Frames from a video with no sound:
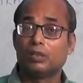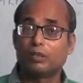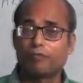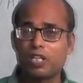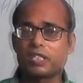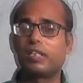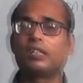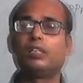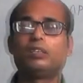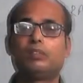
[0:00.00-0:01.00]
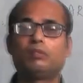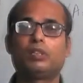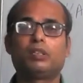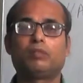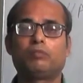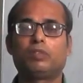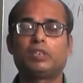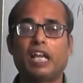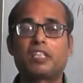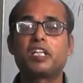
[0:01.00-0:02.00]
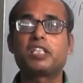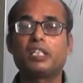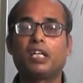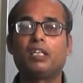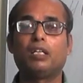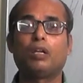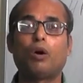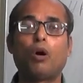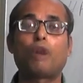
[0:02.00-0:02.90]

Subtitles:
The first Director General